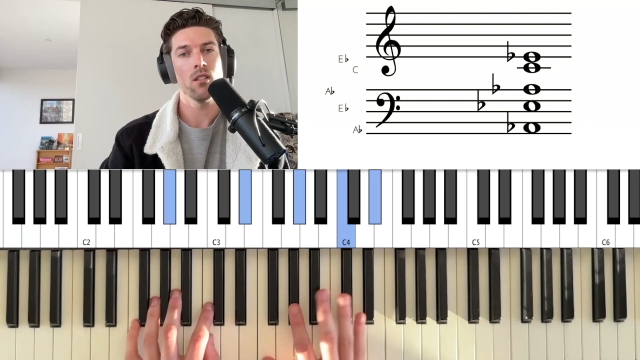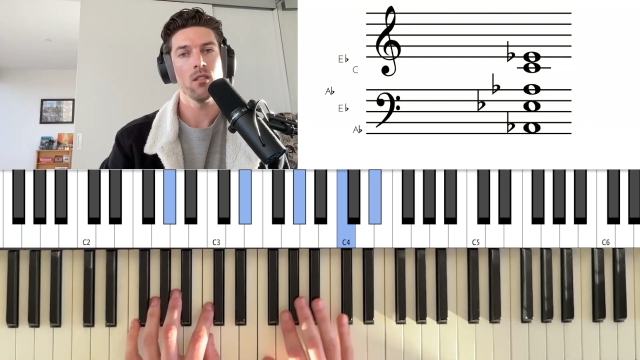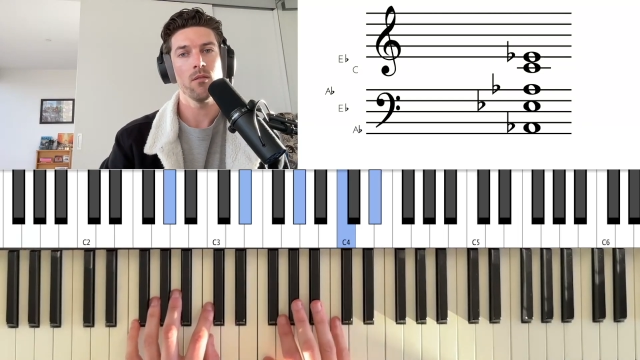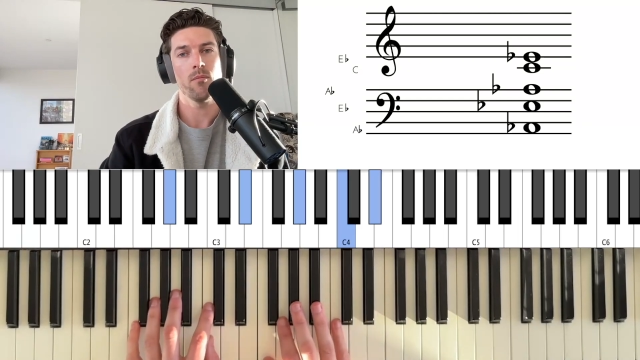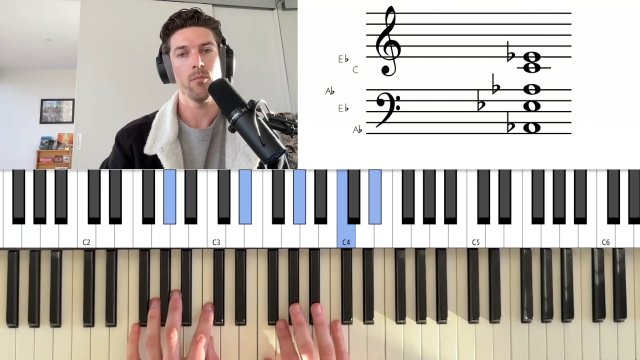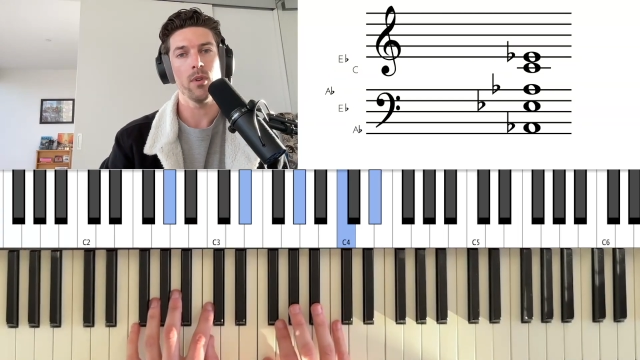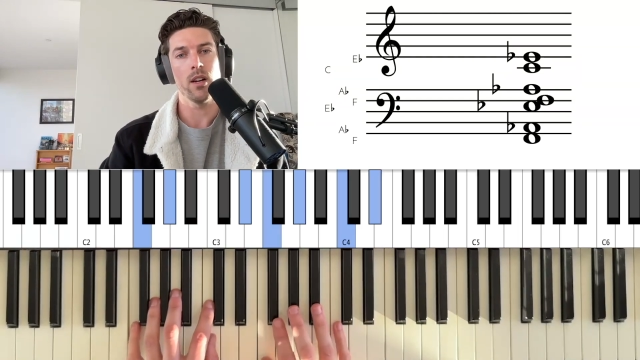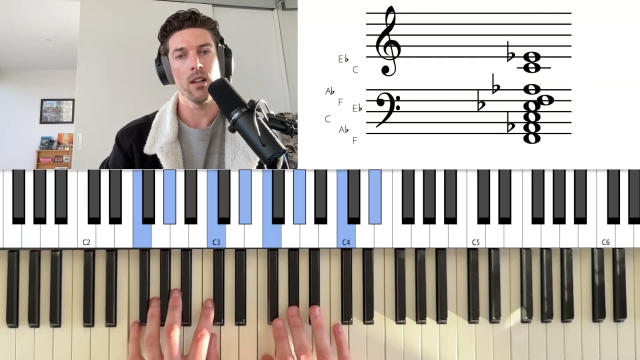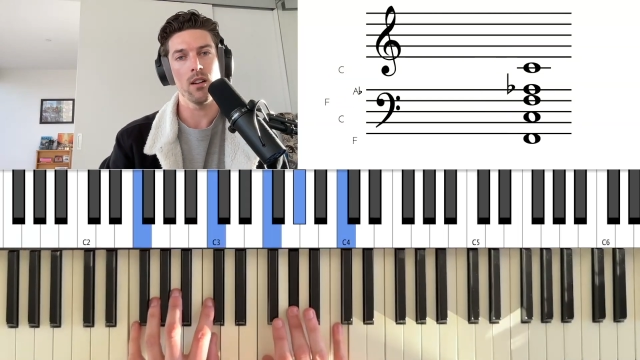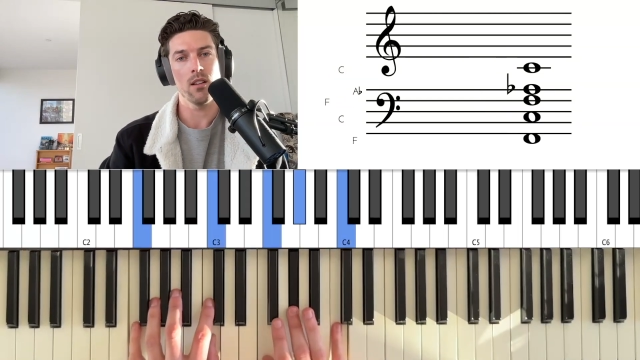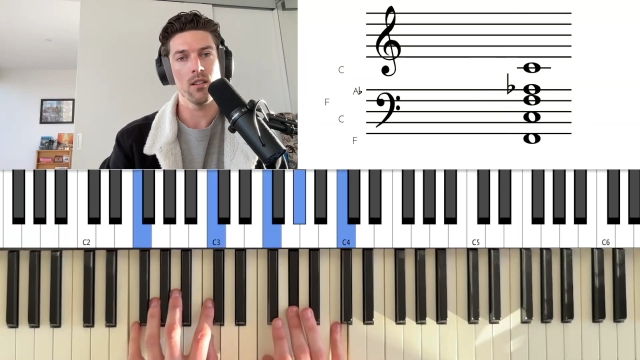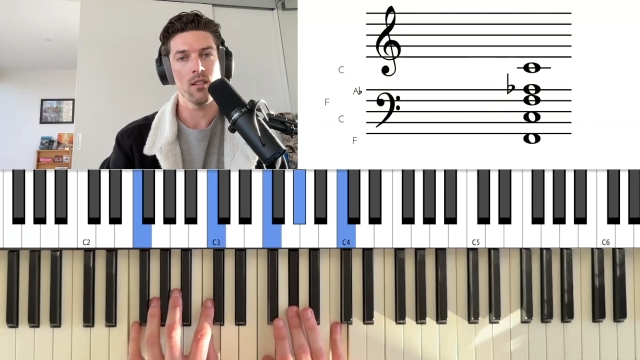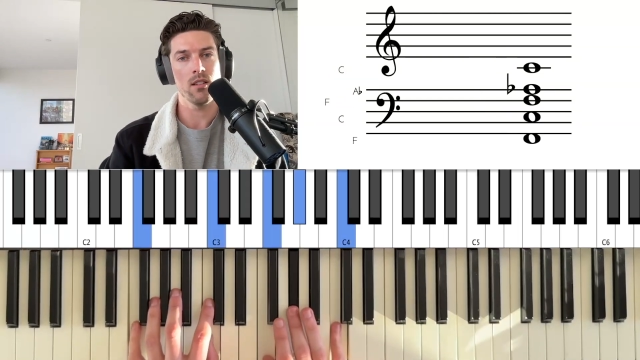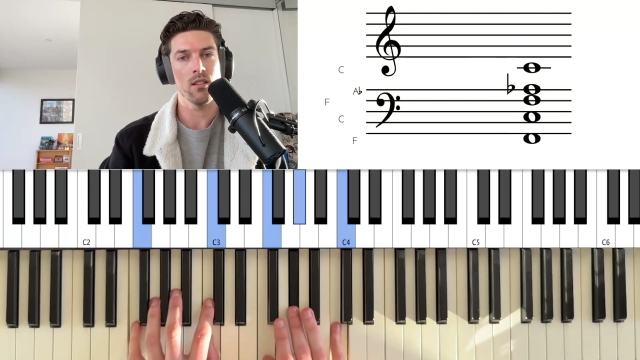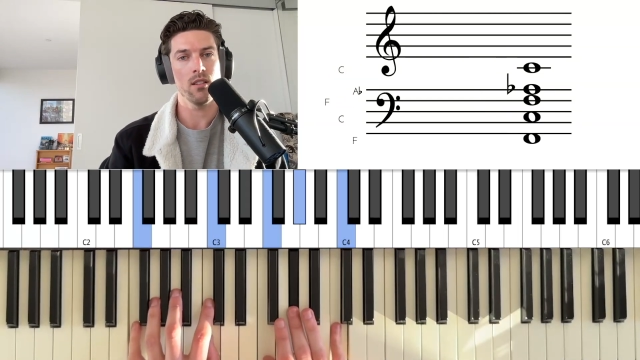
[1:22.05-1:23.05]
but
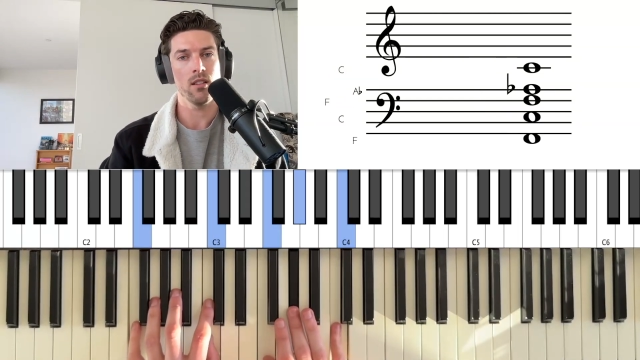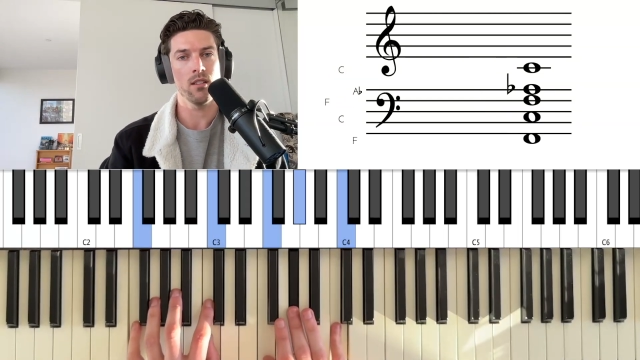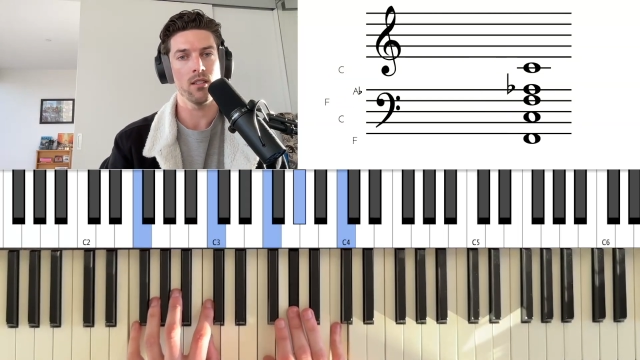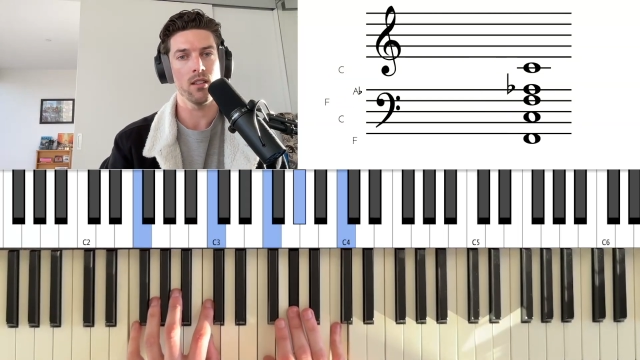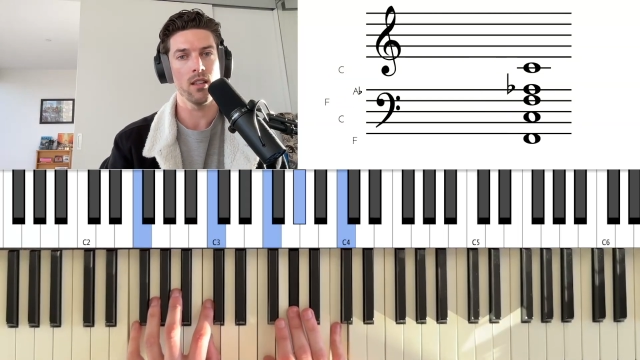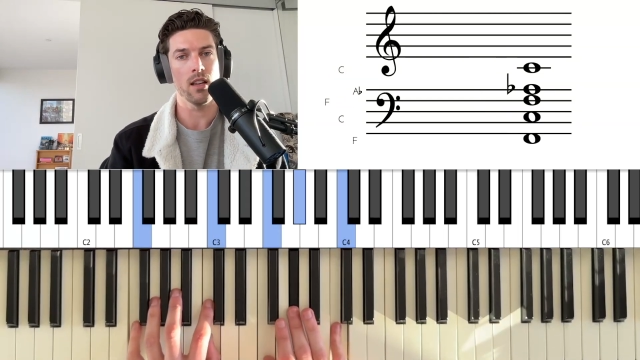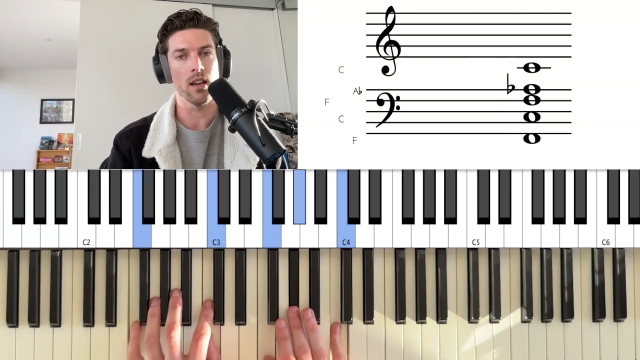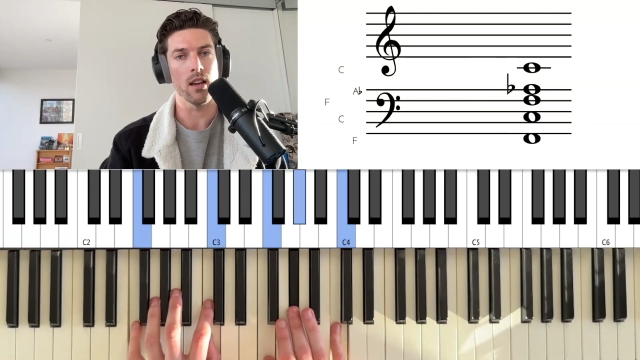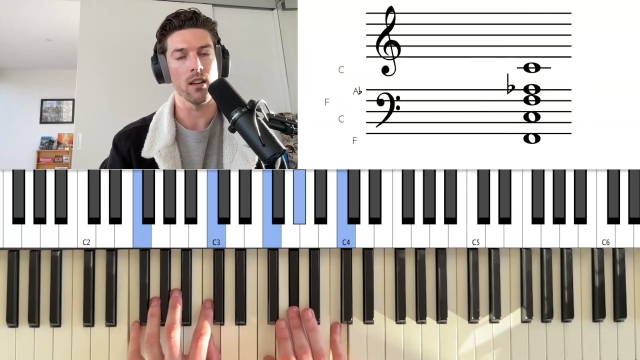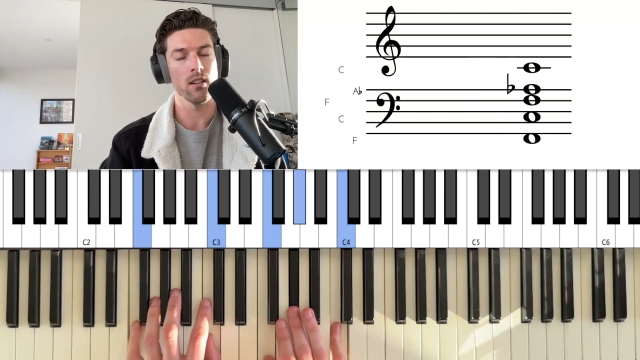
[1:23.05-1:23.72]
it's there.